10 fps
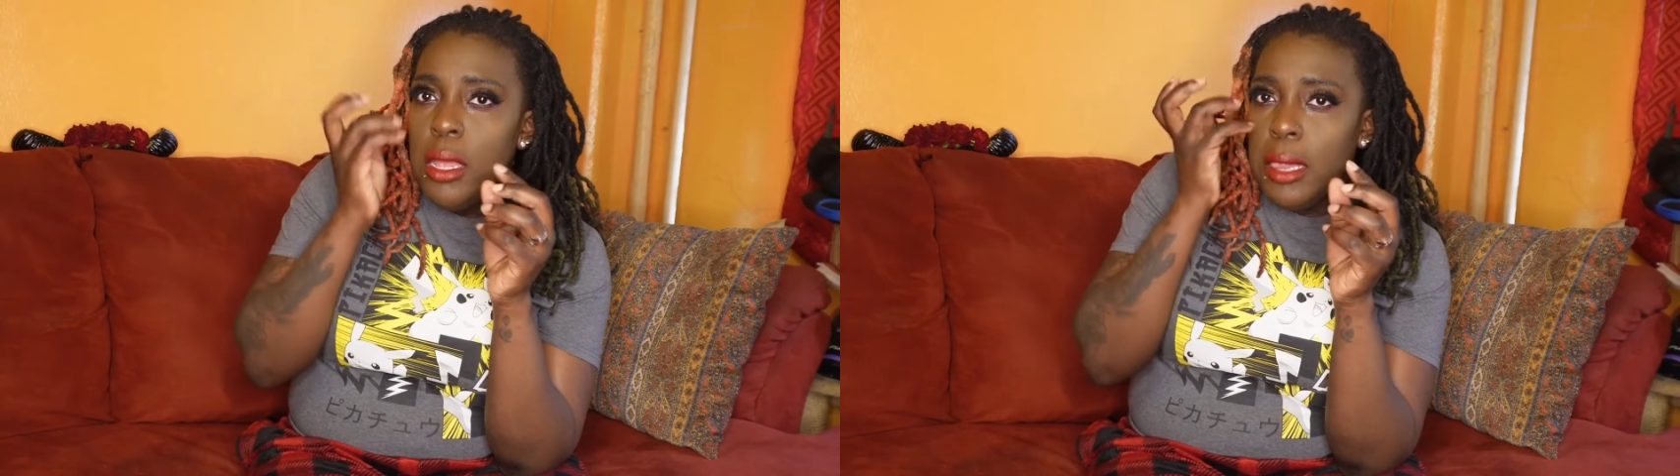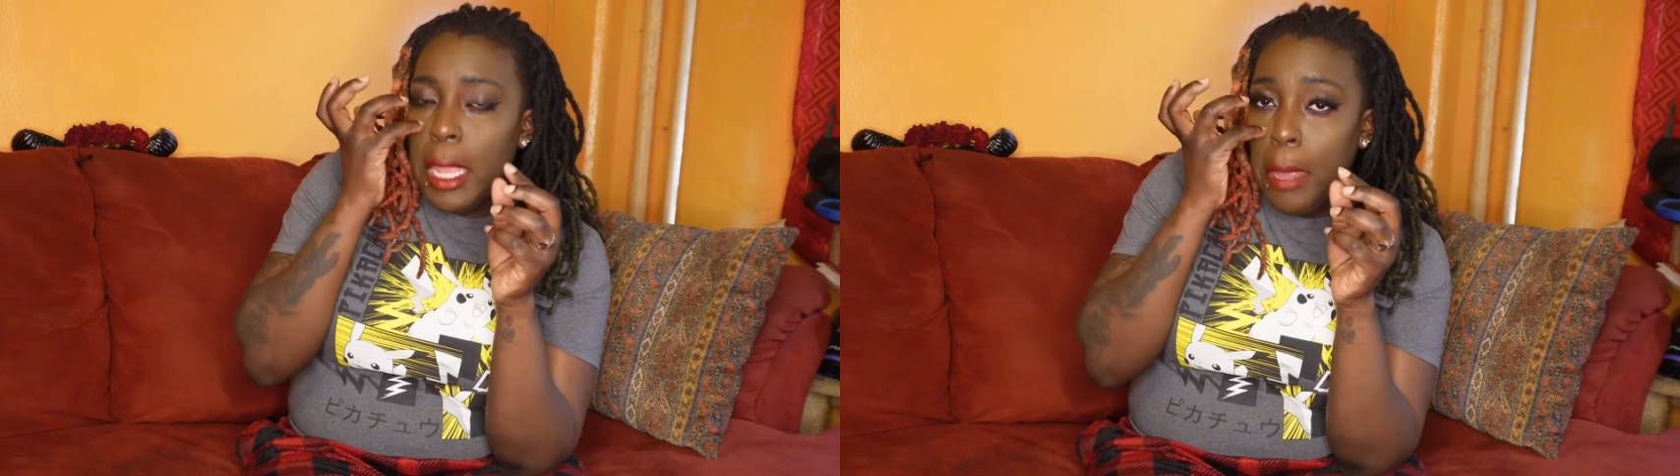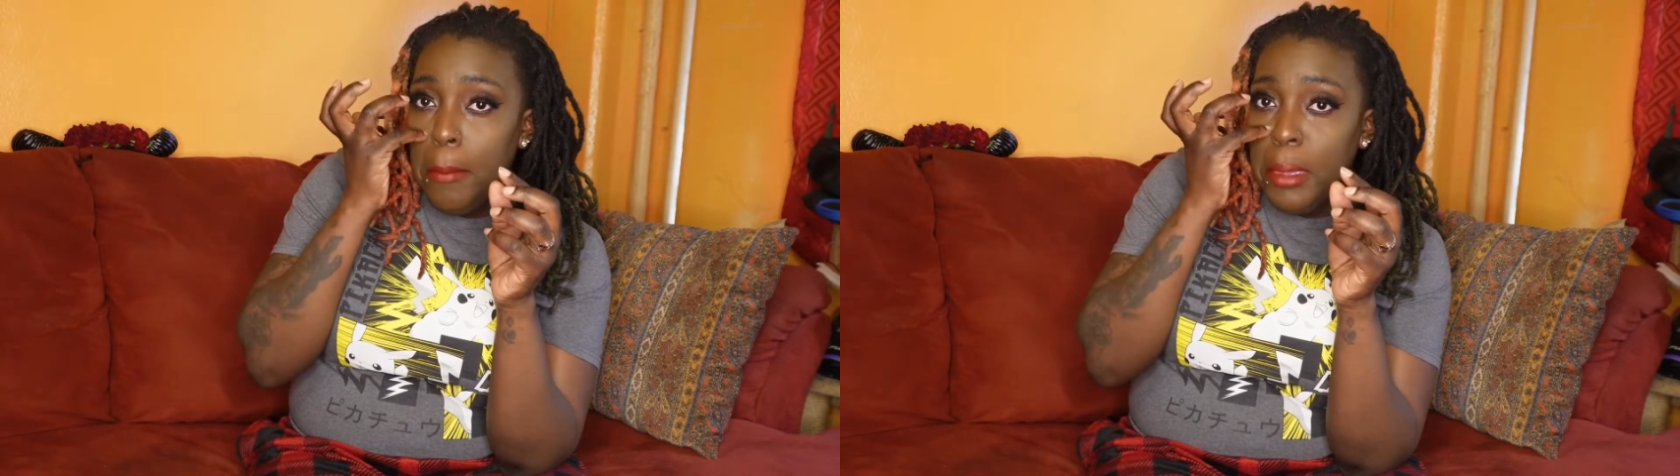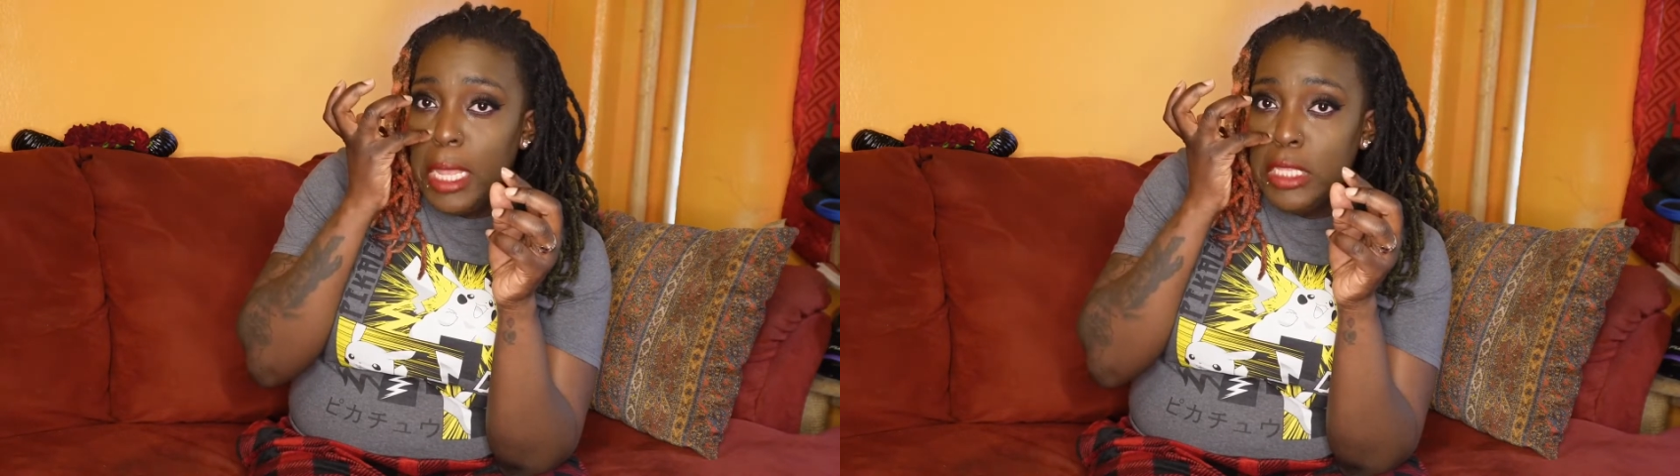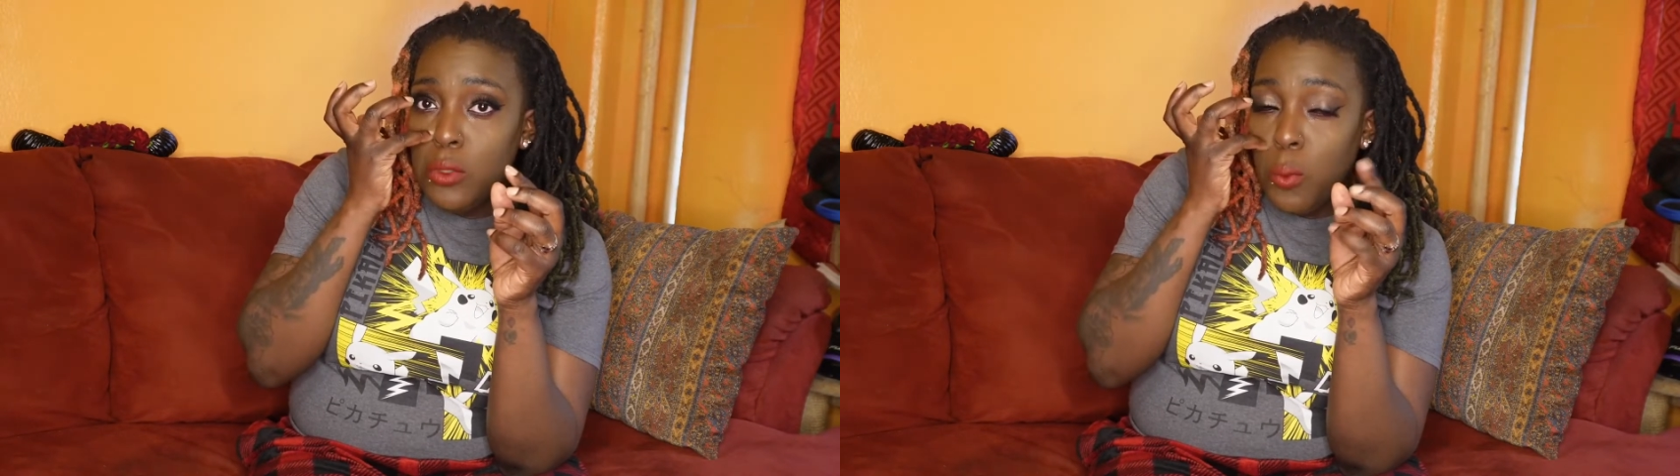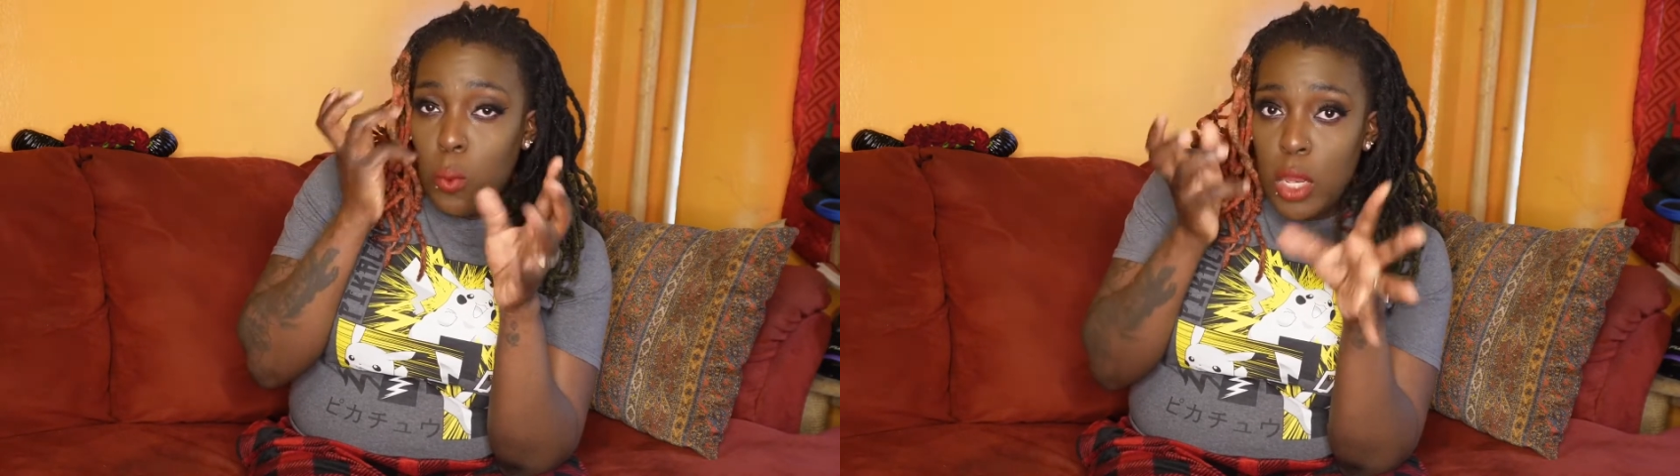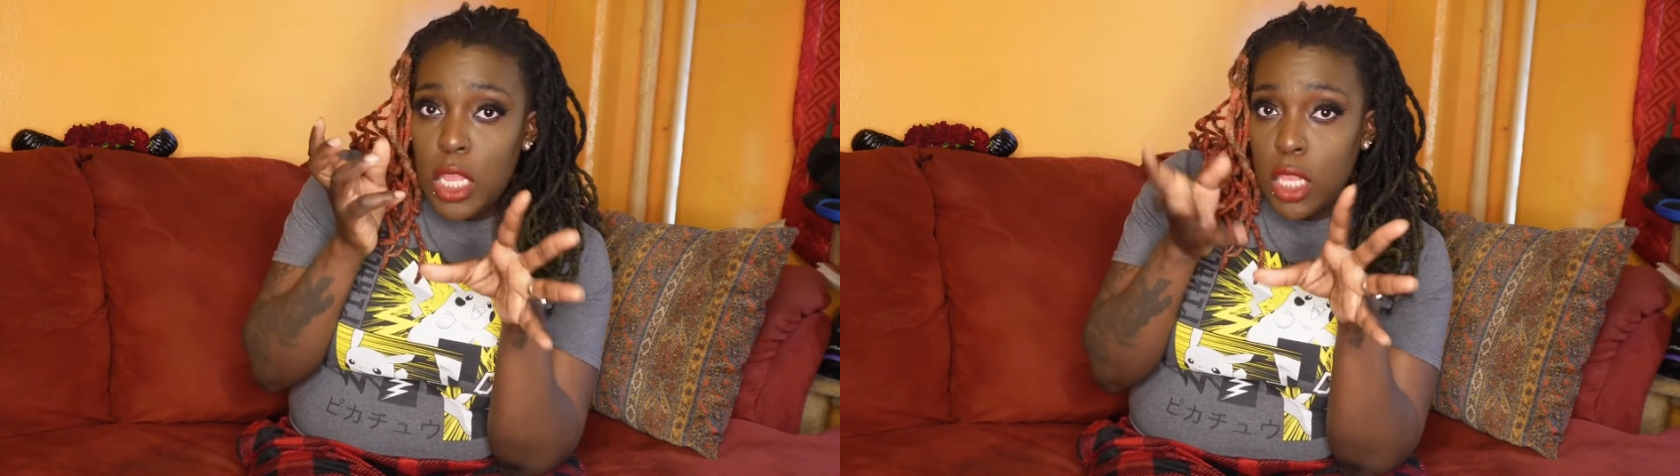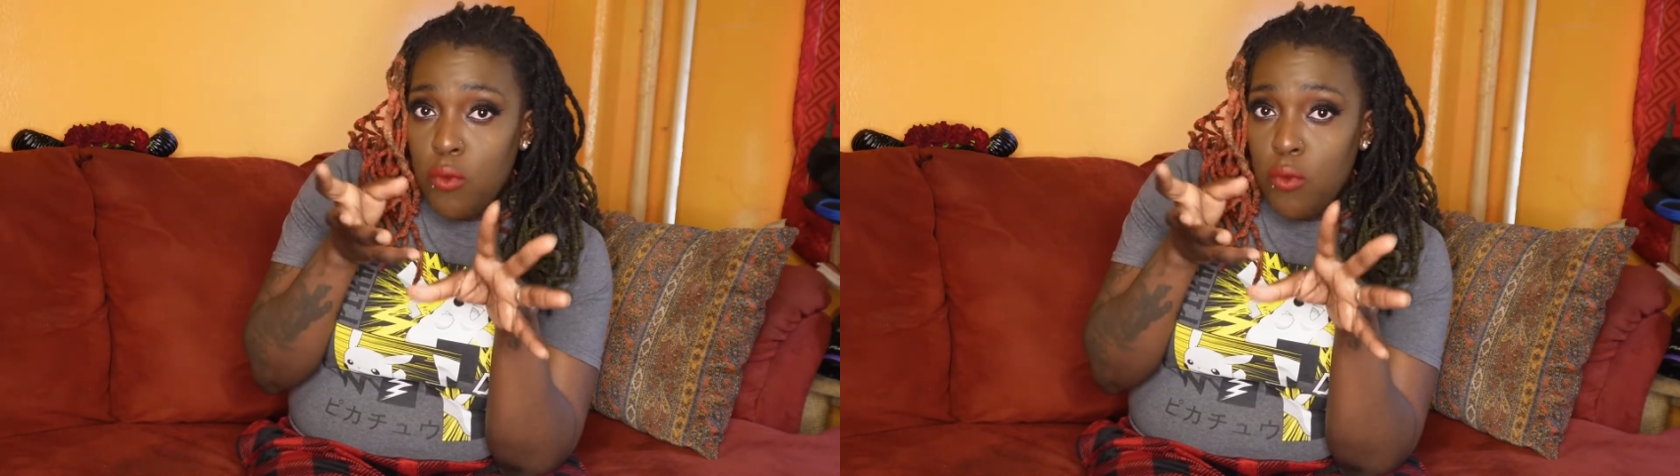Like, it blends really,